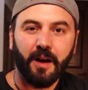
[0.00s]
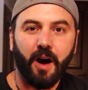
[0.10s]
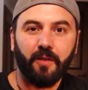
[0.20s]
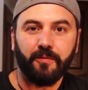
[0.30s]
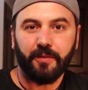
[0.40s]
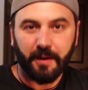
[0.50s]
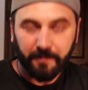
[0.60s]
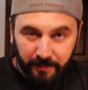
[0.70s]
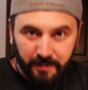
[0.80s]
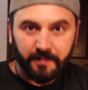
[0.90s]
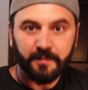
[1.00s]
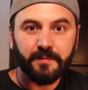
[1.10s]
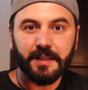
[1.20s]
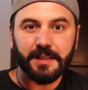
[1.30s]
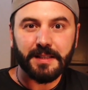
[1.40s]
of
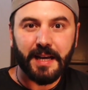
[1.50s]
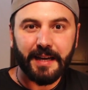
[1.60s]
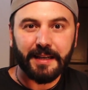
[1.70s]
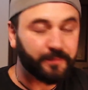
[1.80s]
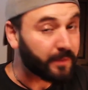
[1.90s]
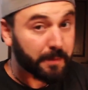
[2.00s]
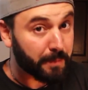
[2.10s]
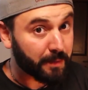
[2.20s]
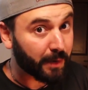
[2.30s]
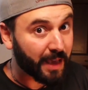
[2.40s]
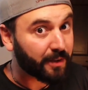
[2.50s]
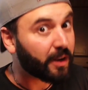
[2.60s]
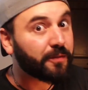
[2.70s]
design, the BIM level of